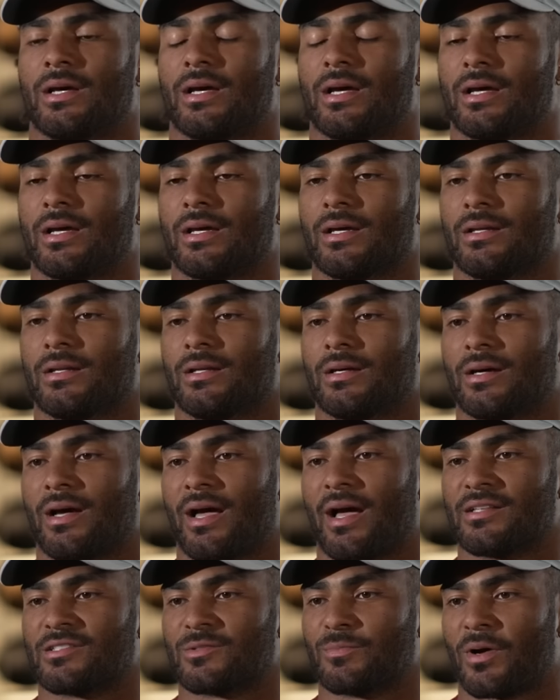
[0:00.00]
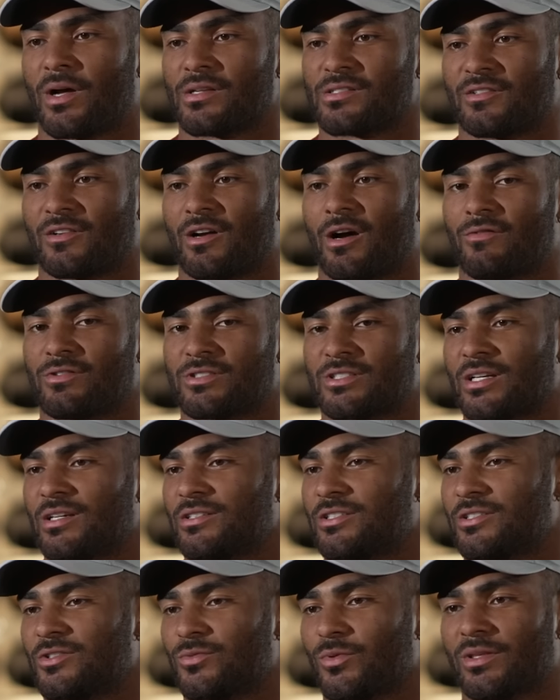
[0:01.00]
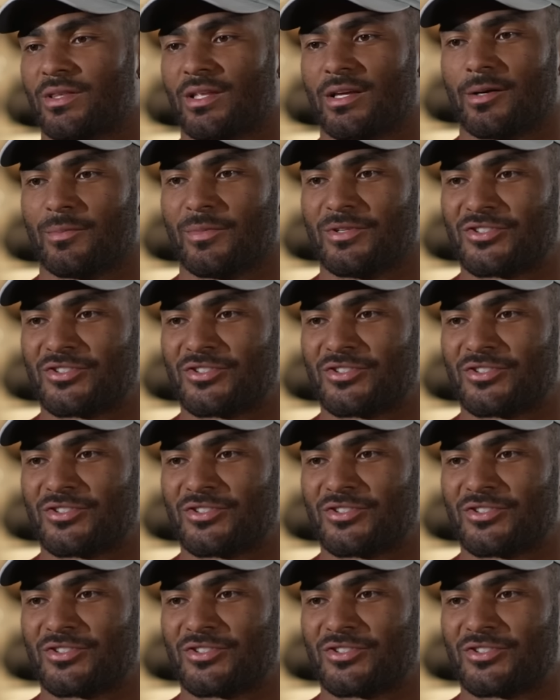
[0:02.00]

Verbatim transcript: and uh, had some positive conversations with them.